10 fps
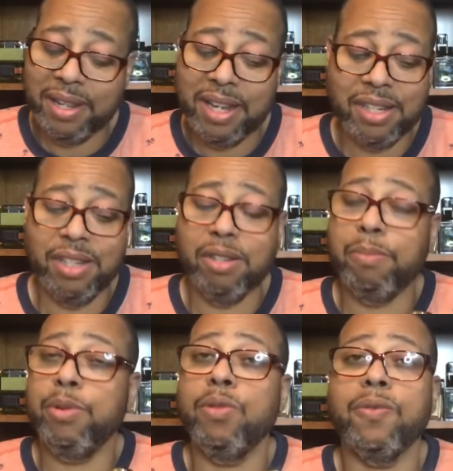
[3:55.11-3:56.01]
That's just a
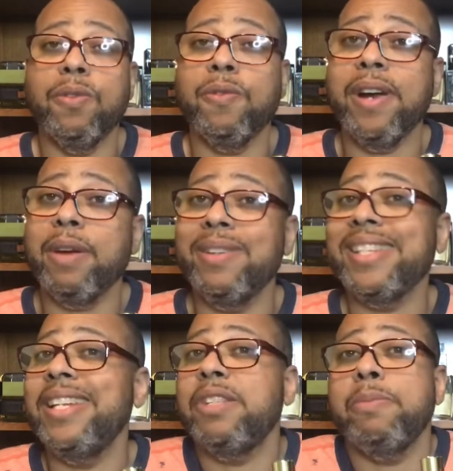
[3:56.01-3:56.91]
beautiful fragrance.
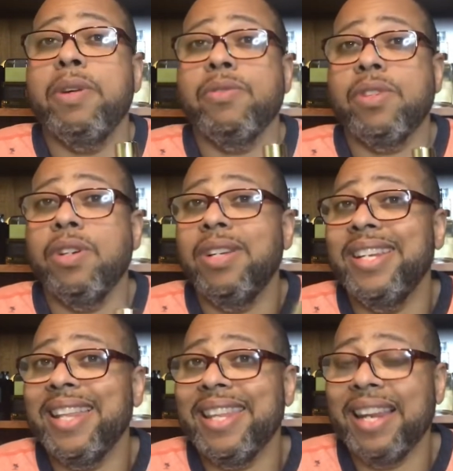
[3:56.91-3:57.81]
It smells good.
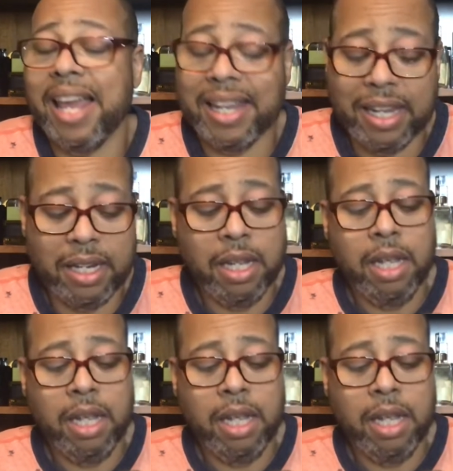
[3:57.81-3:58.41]
Nothing like it.